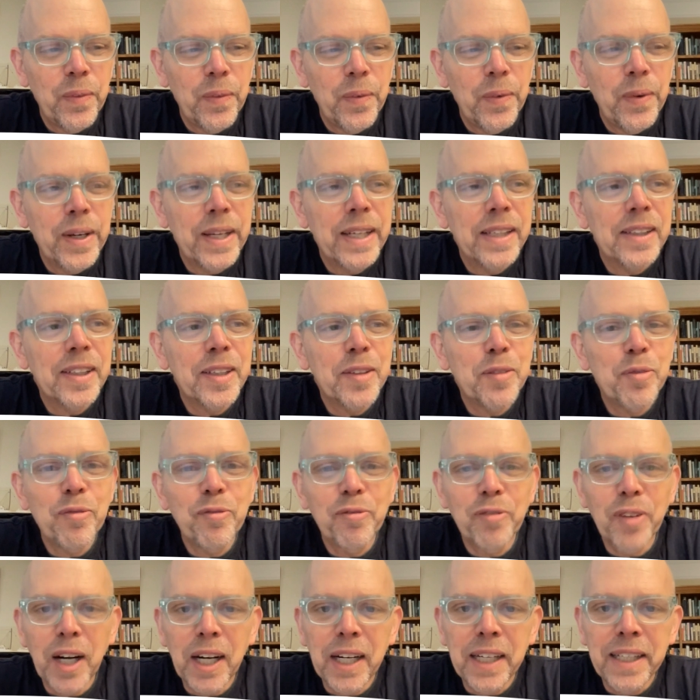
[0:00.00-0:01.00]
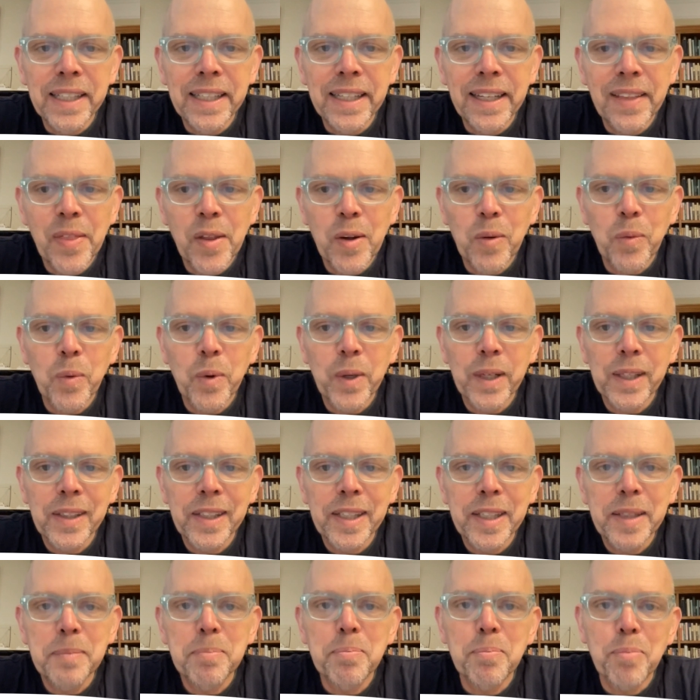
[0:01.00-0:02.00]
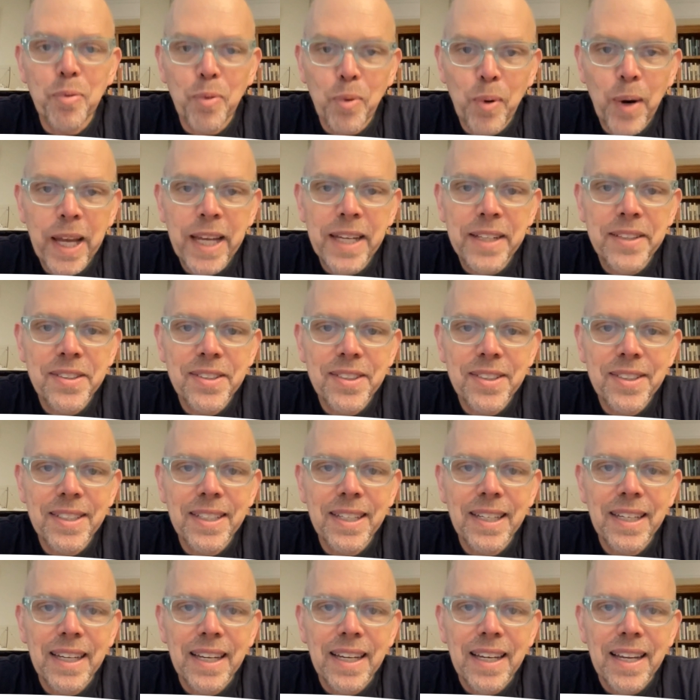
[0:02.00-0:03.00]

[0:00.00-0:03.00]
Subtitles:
really fun and that really embraced